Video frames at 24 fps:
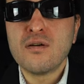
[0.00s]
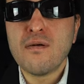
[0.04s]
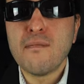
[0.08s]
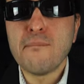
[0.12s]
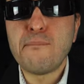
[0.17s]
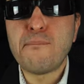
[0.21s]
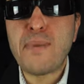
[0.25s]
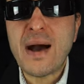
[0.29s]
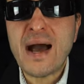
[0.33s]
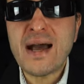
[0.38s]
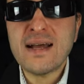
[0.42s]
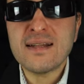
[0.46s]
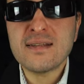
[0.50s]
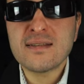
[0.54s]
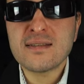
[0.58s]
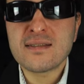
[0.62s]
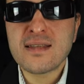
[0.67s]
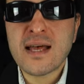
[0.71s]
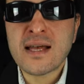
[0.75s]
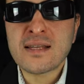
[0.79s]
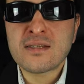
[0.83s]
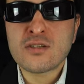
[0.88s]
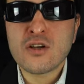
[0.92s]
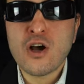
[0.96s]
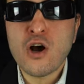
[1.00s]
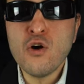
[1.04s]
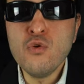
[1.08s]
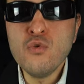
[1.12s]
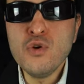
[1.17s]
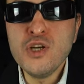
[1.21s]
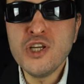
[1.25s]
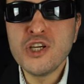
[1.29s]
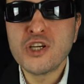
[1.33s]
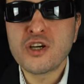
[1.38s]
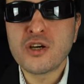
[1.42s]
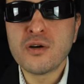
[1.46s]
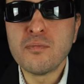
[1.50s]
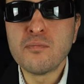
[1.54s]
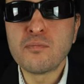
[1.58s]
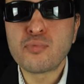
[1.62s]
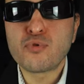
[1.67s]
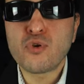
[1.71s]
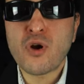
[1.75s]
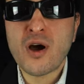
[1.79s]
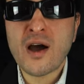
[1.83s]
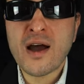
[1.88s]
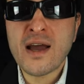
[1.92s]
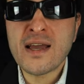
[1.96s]
bands that only
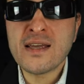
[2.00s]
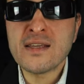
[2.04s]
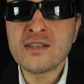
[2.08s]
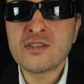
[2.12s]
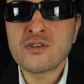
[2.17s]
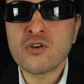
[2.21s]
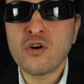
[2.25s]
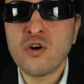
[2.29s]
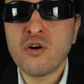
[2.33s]
comprise